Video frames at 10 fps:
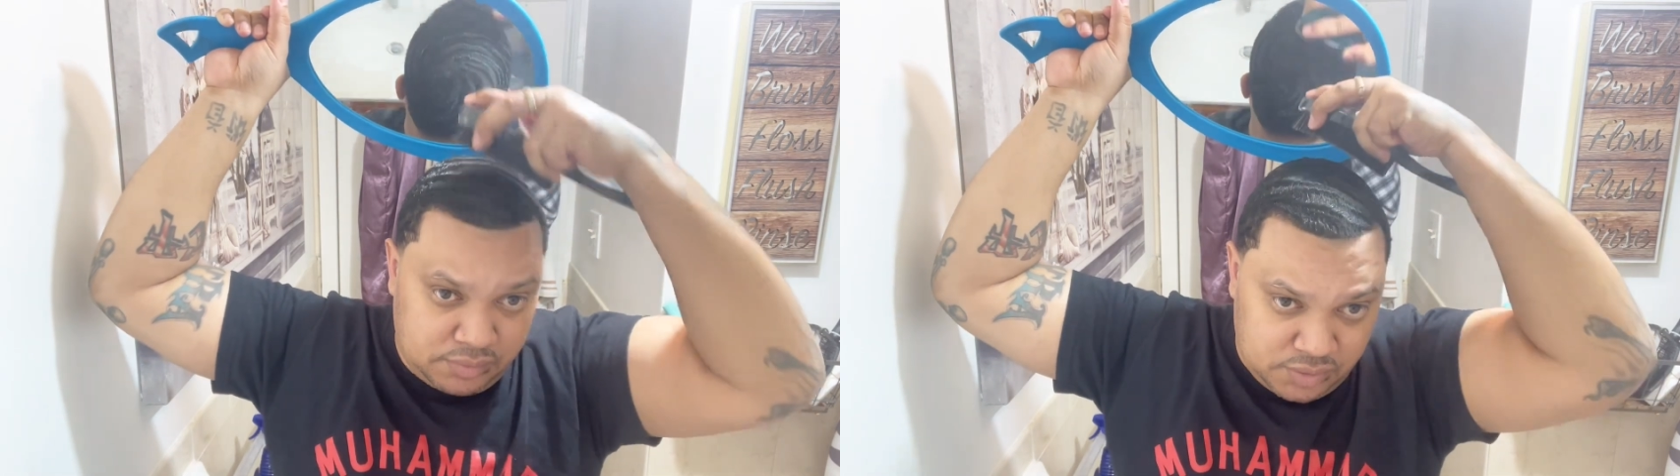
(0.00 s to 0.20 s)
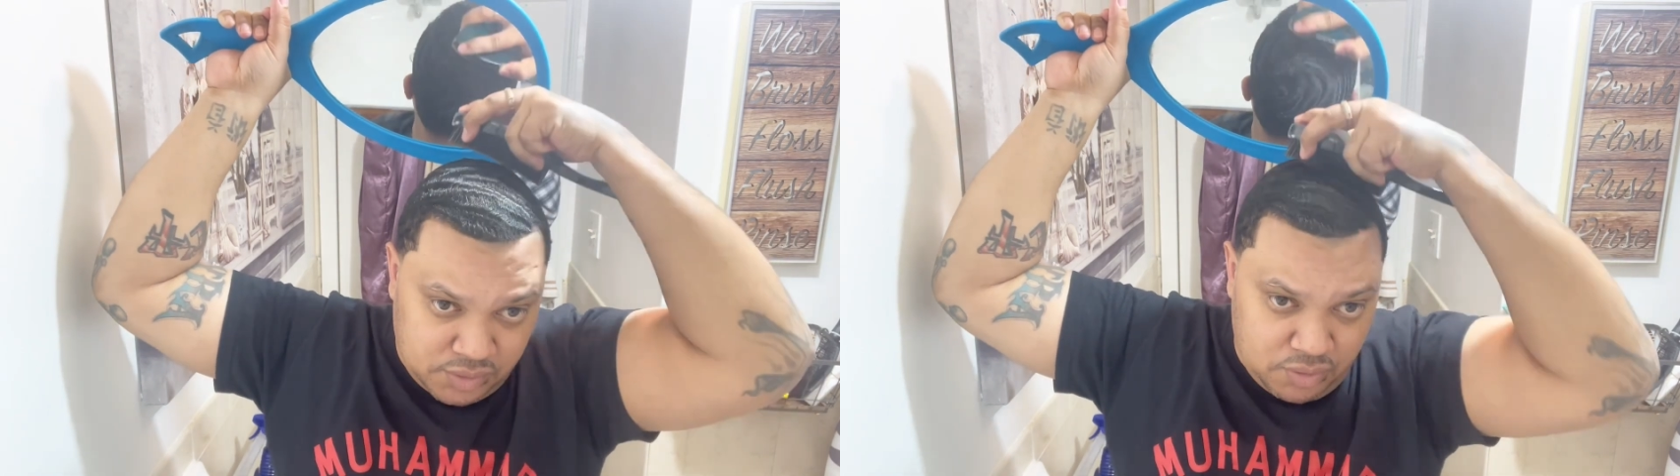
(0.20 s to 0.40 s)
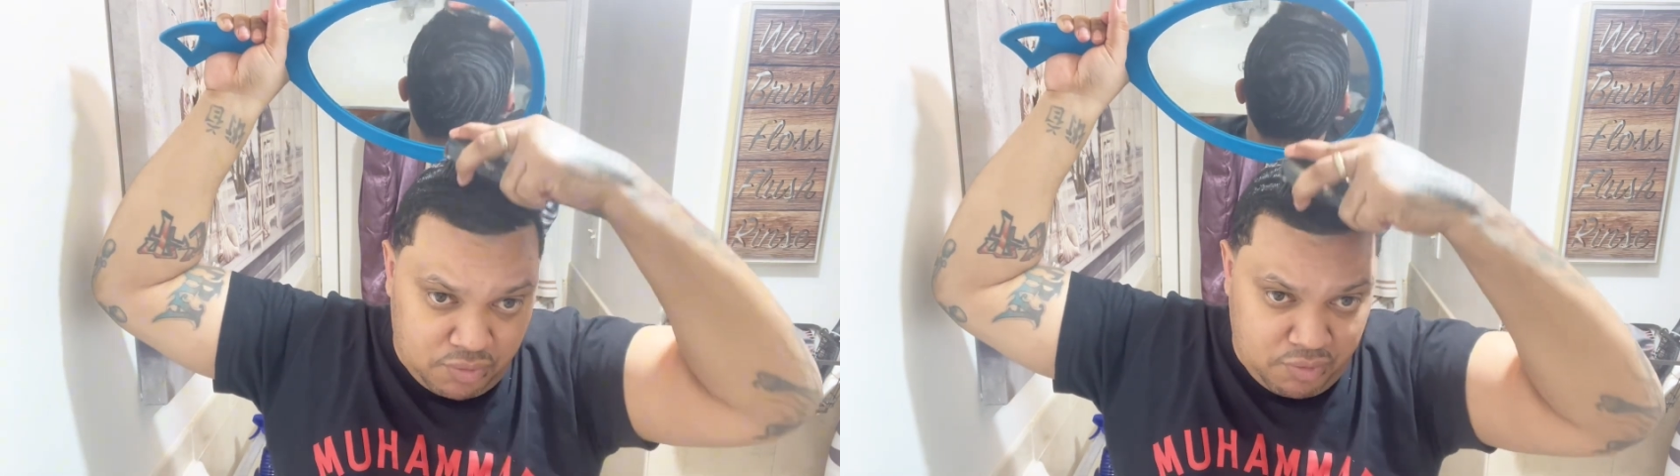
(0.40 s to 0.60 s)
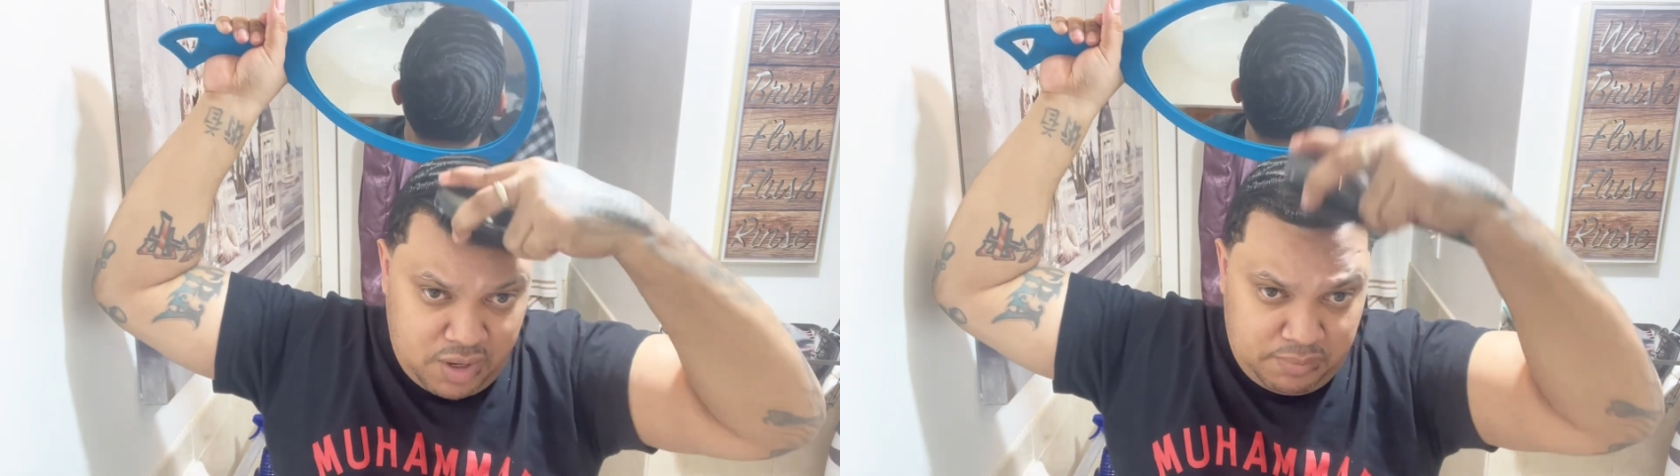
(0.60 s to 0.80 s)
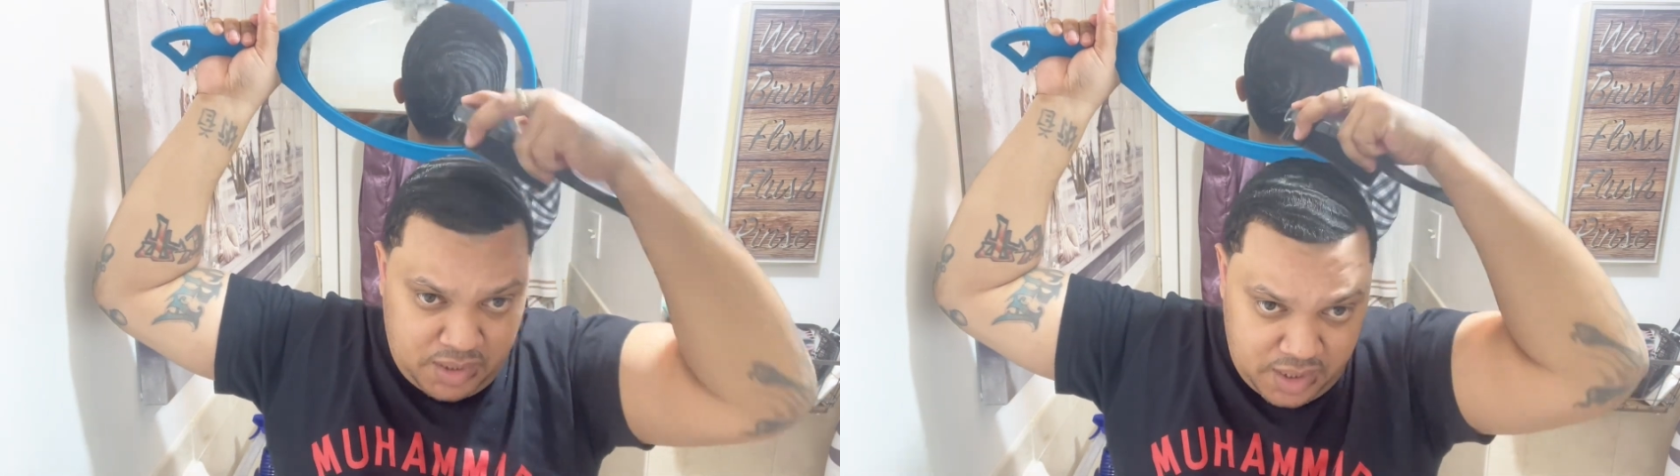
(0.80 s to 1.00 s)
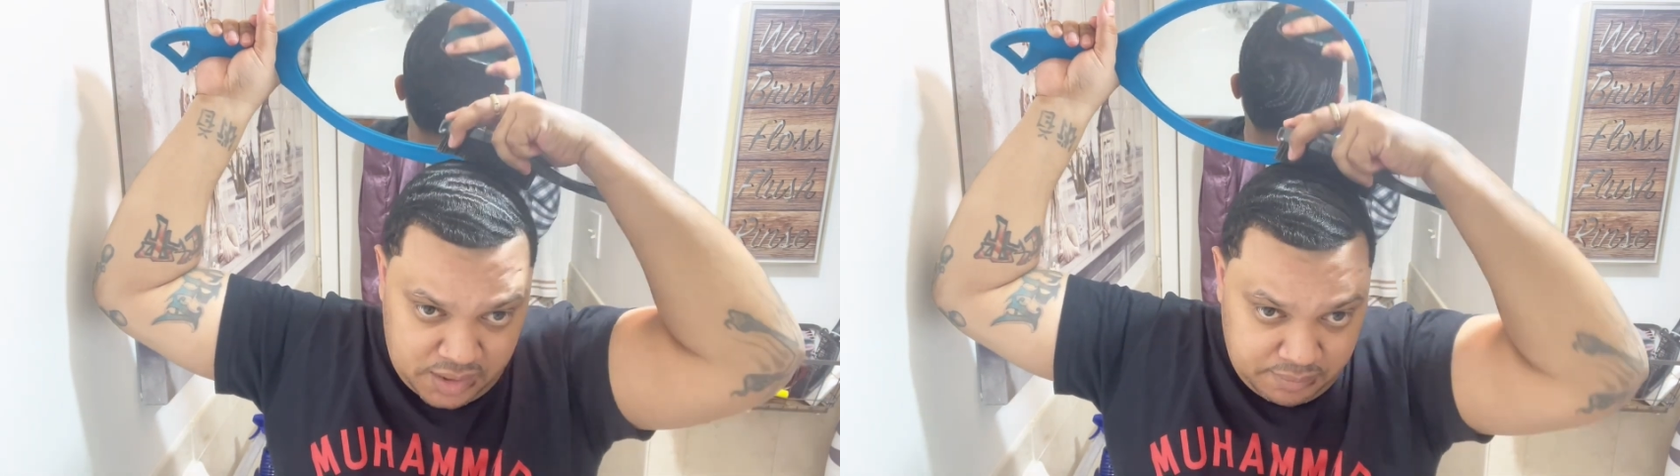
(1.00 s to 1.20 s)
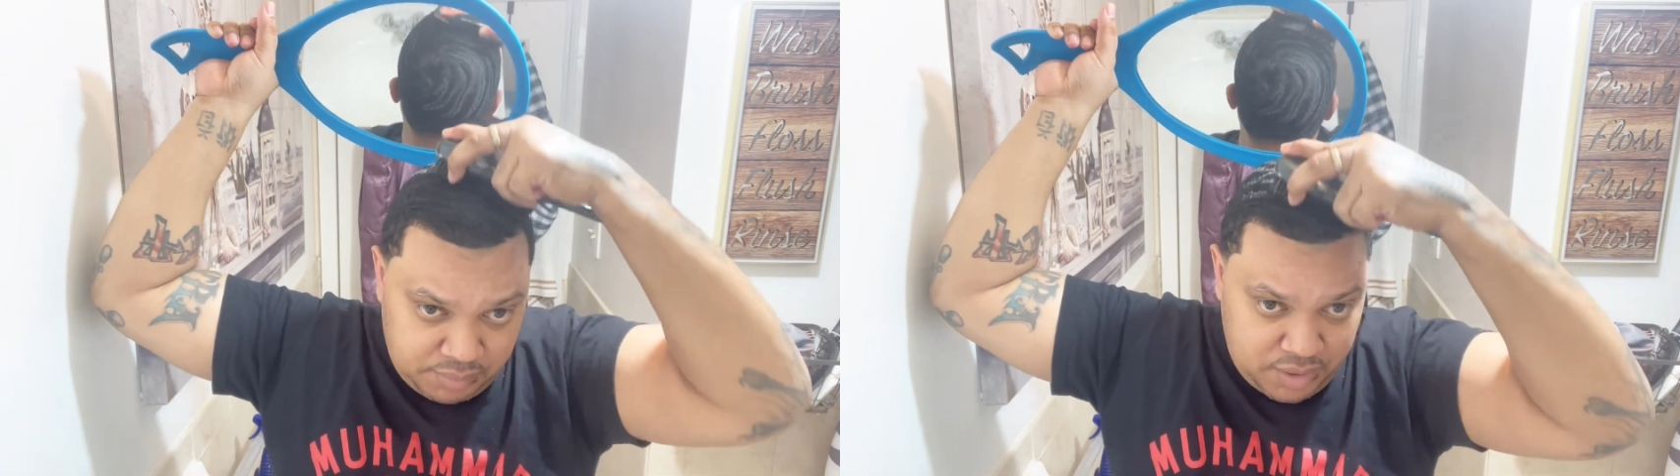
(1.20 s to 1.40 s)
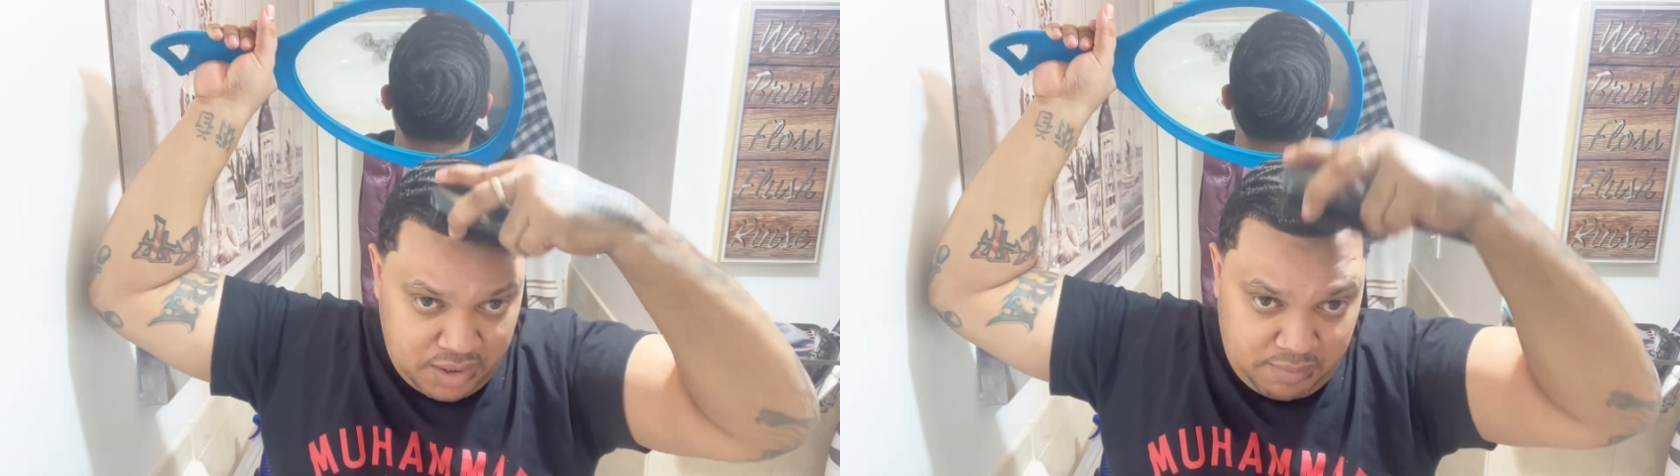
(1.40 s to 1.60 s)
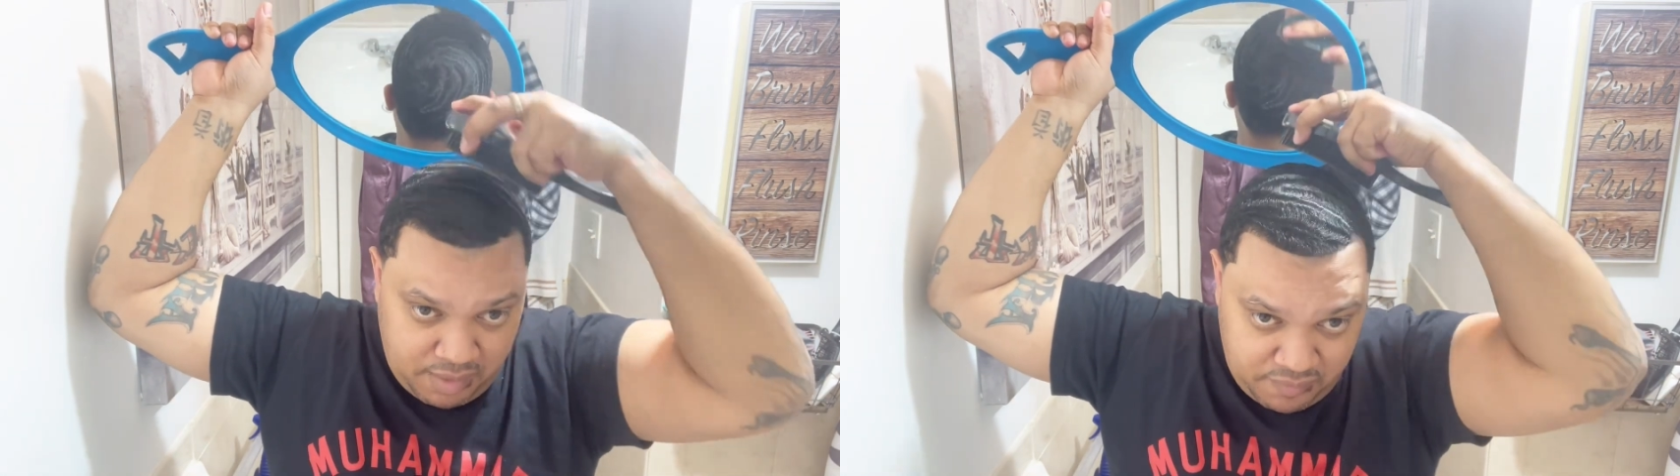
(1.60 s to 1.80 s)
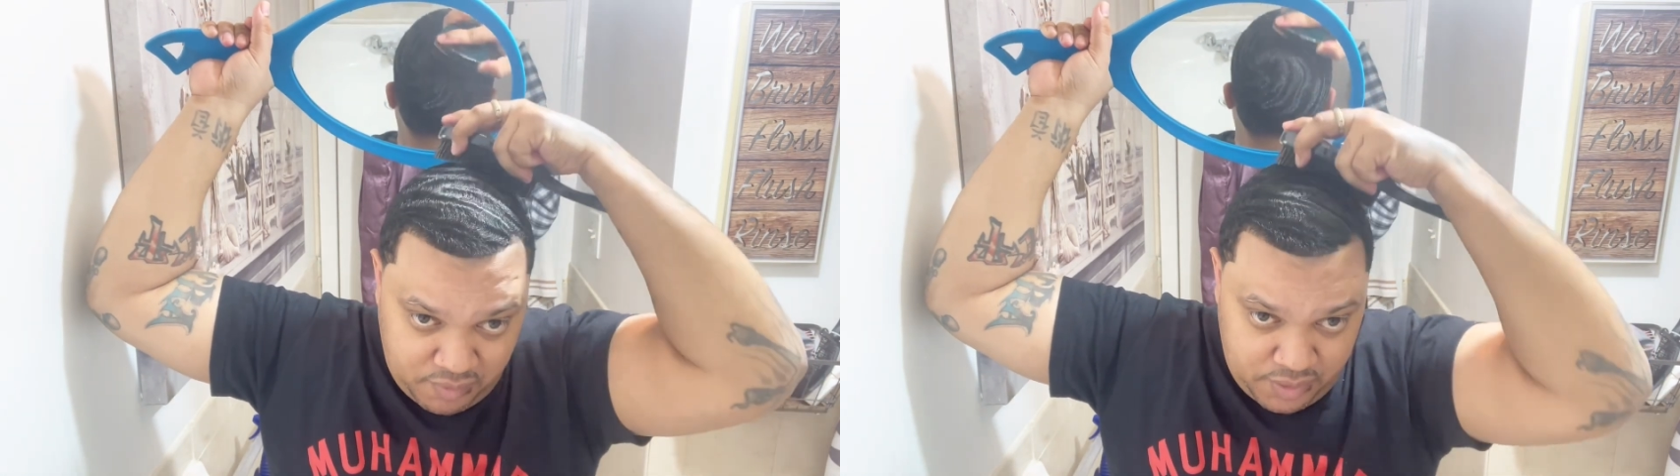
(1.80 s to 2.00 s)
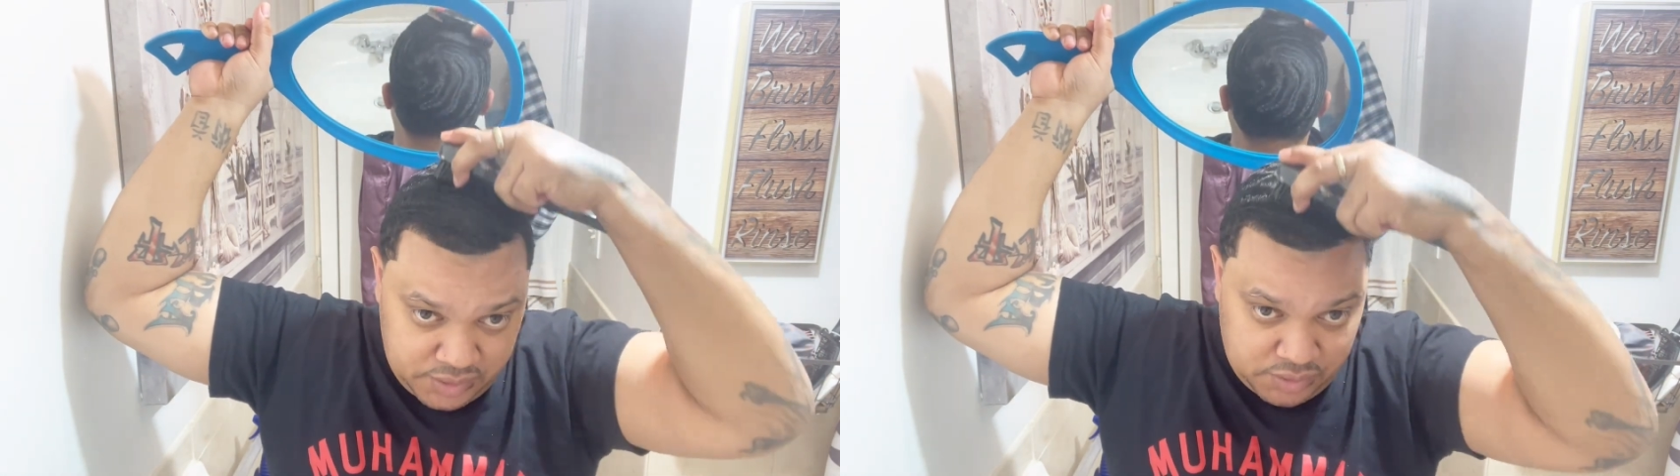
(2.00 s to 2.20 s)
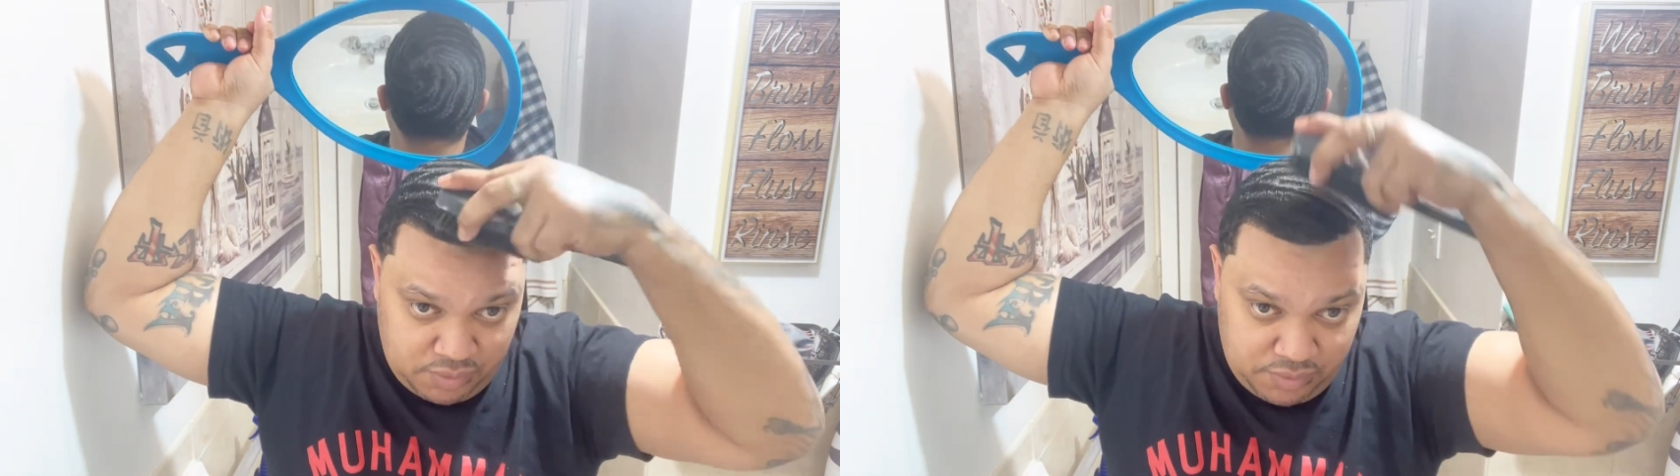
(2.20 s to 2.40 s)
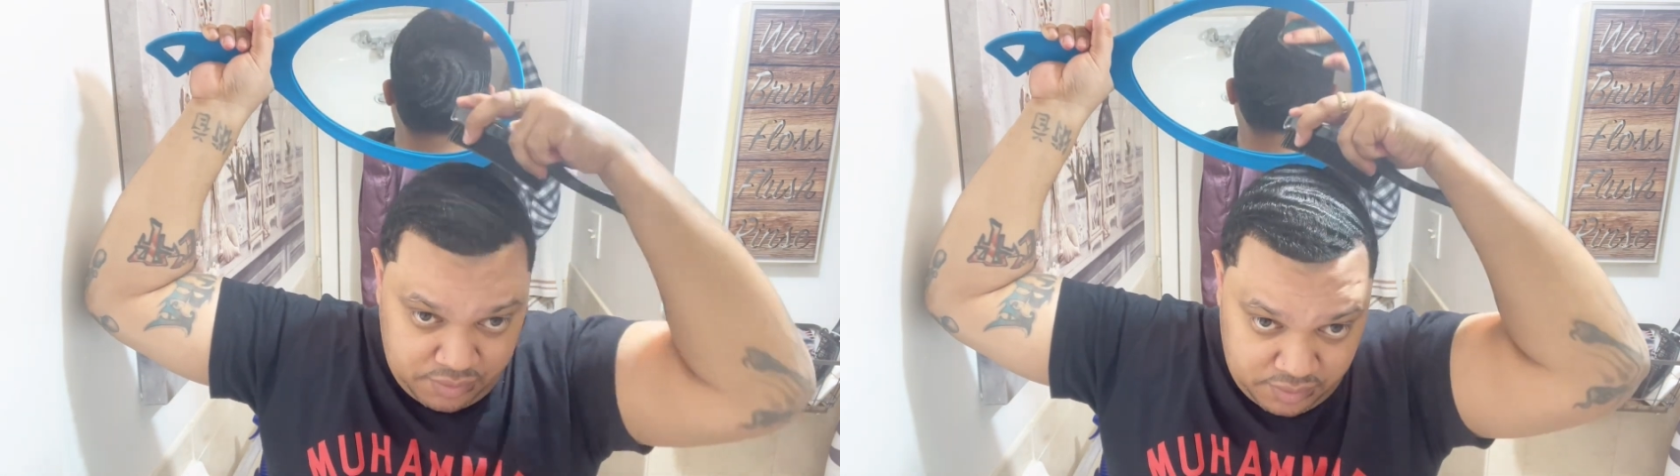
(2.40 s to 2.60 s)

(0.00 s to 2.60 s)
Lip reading: some cream there, put it in my forehead so